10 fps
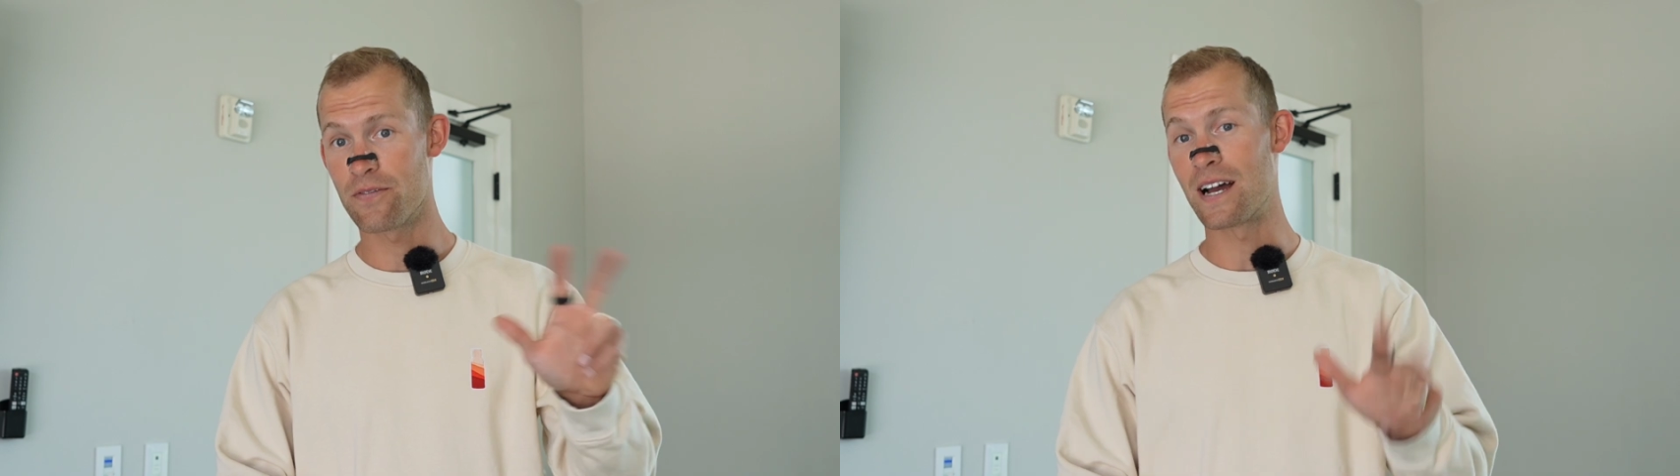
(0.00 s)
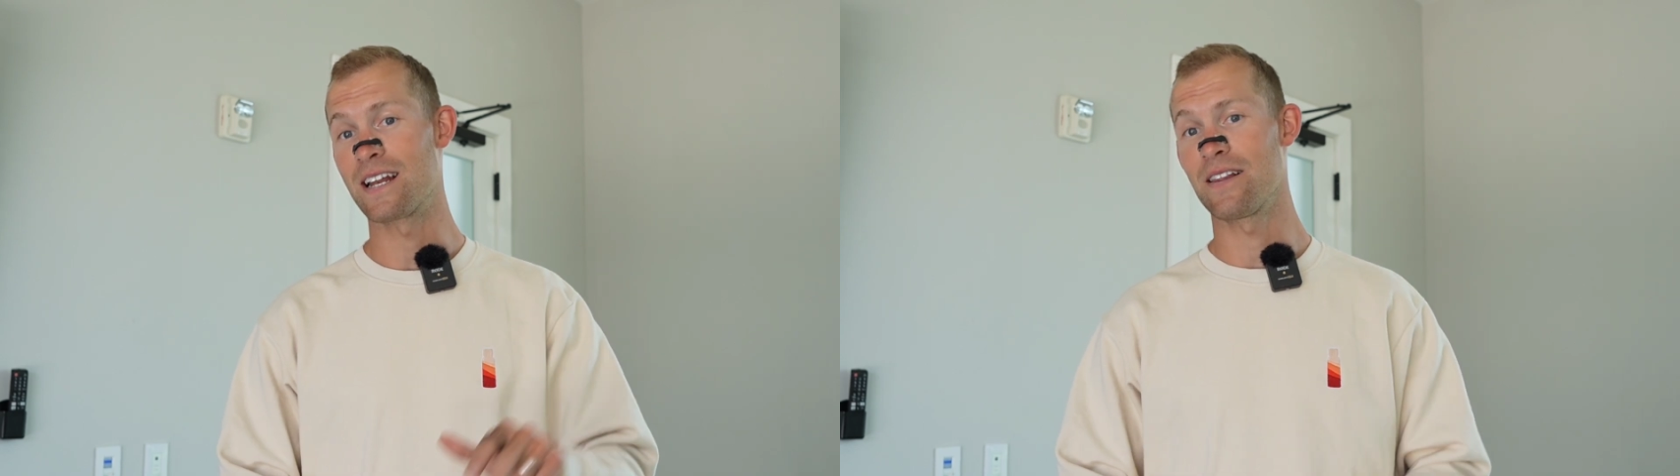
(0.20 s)

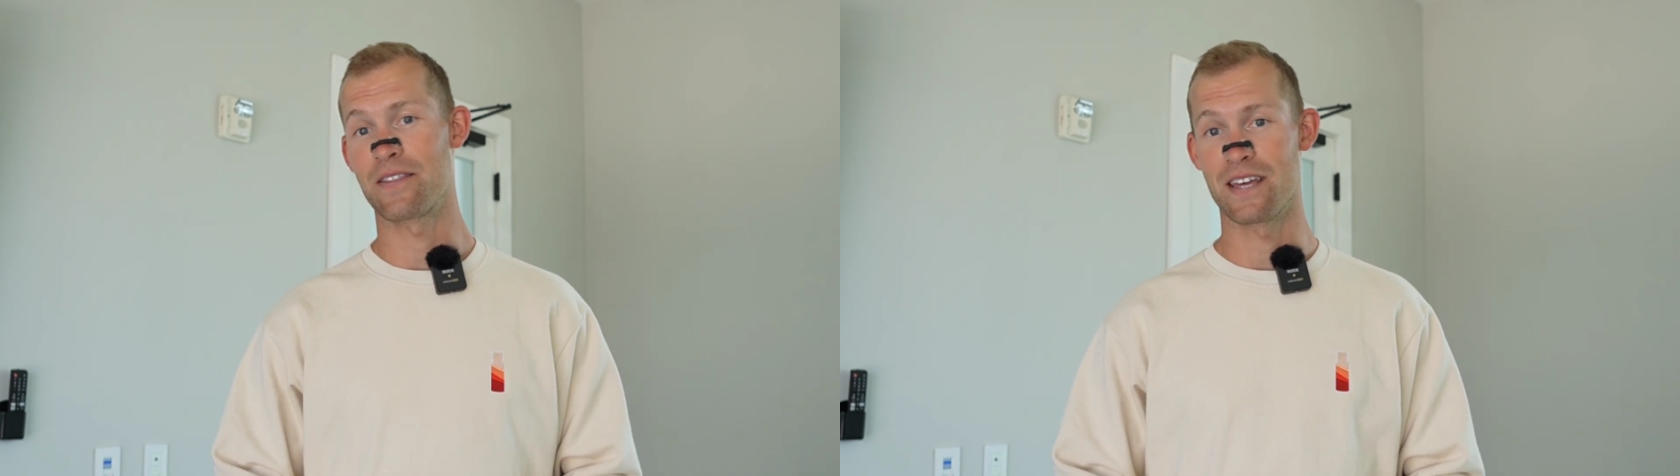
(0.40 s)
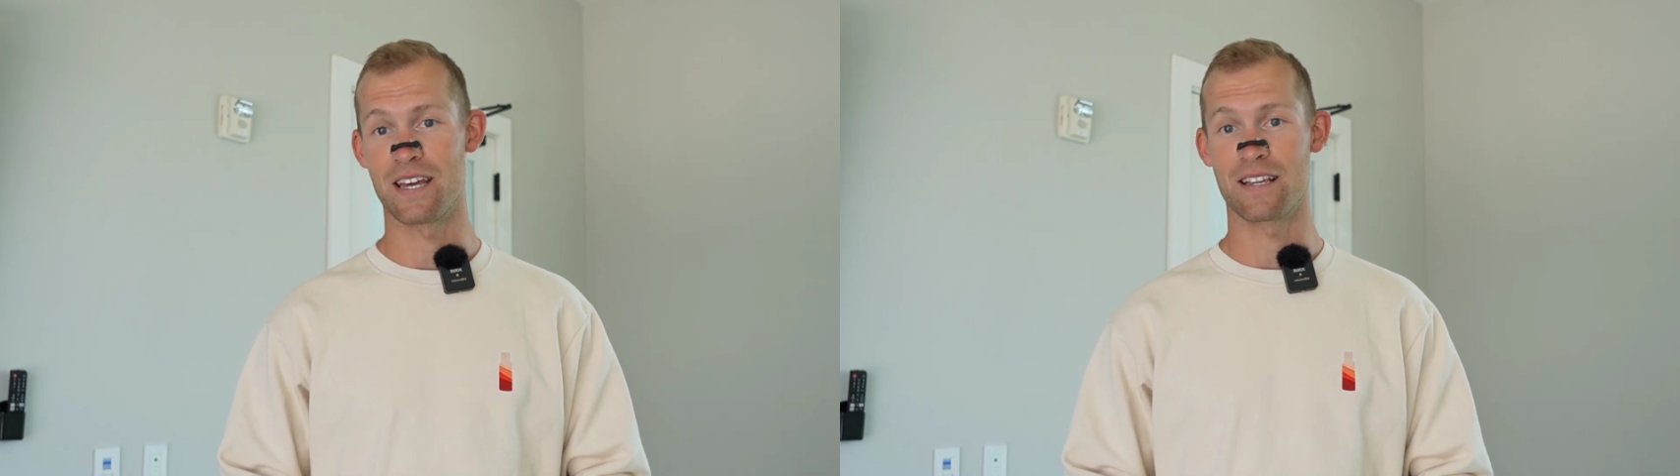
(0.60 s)
final
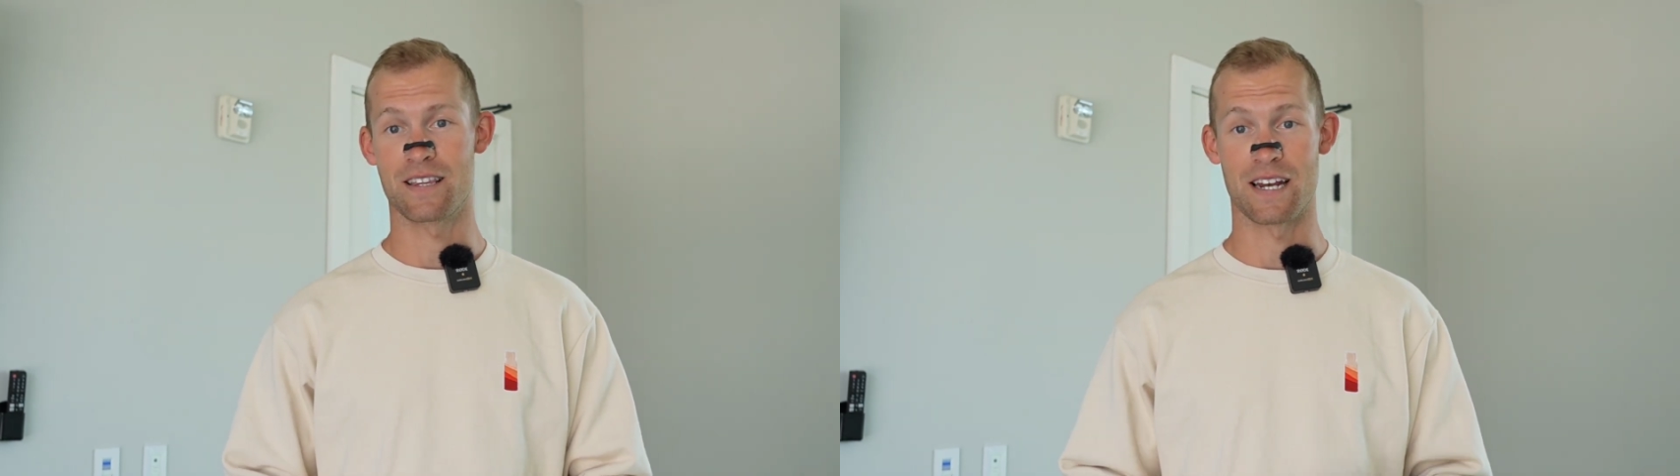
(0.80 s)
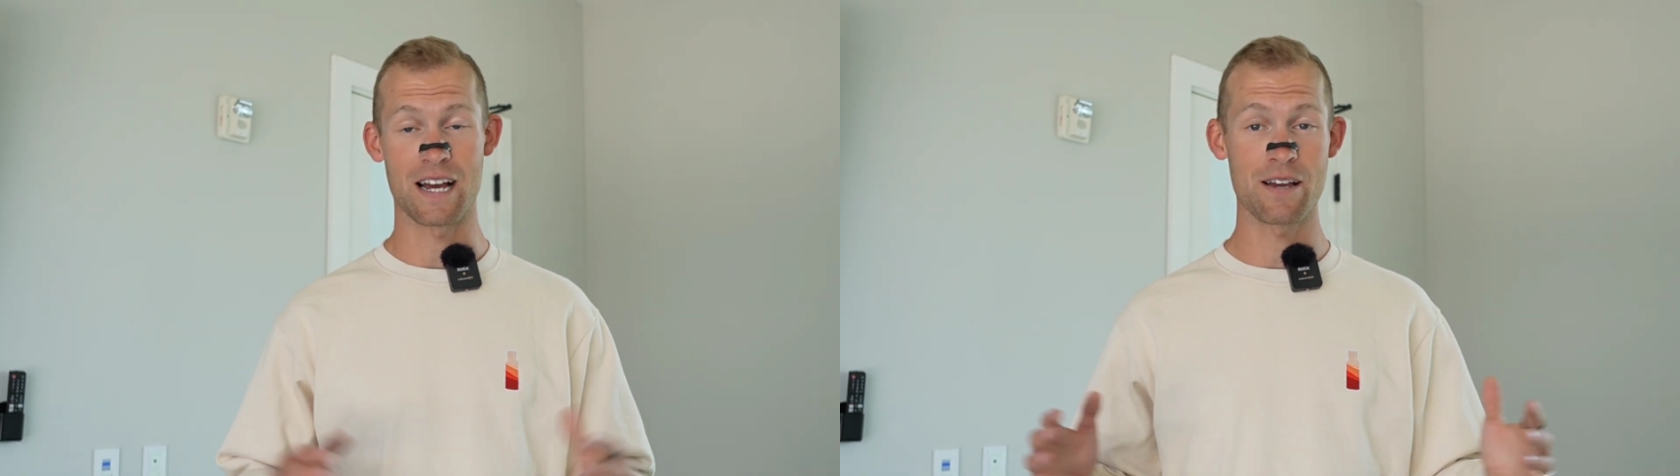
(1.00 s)

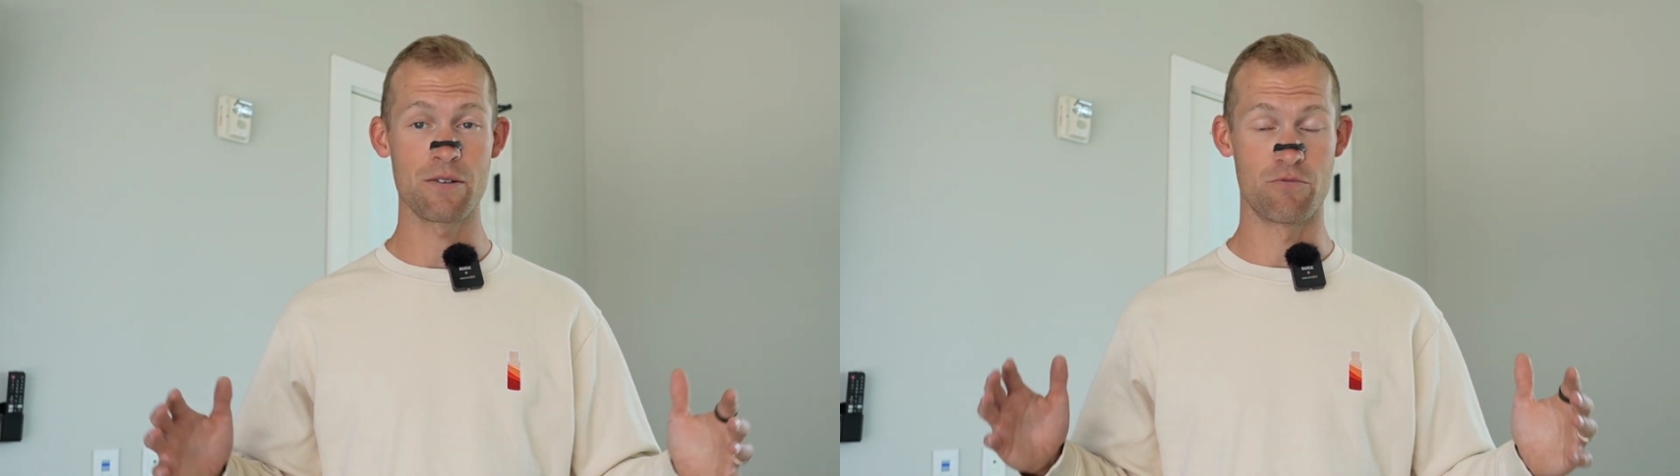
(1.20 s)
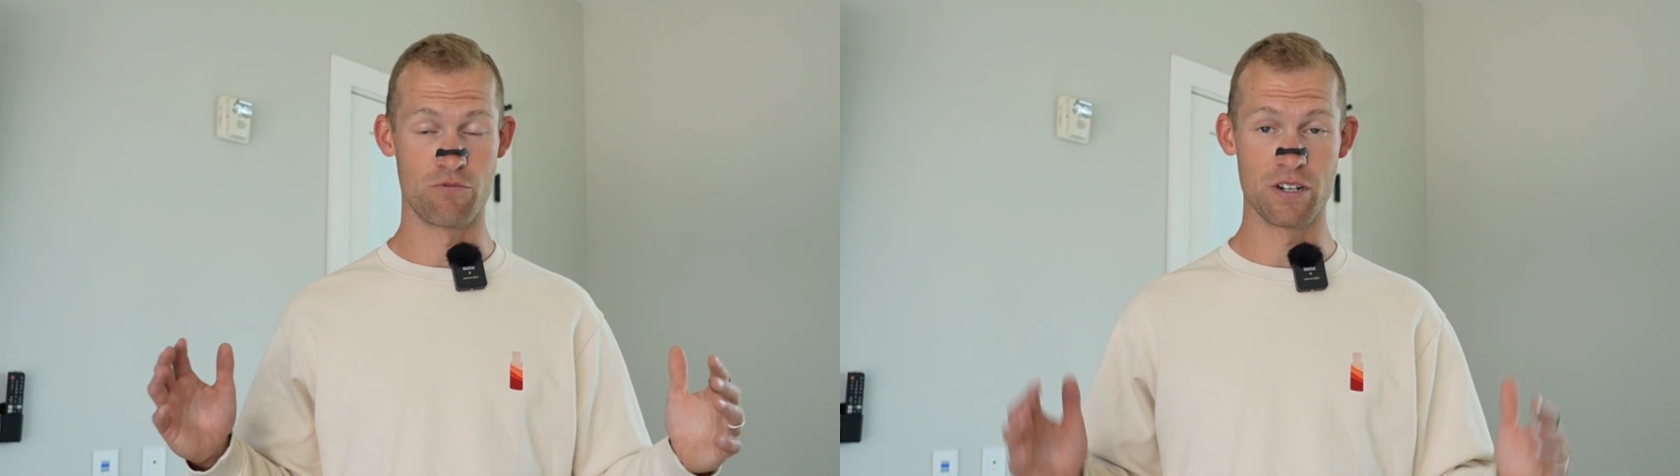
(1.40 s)
thing that I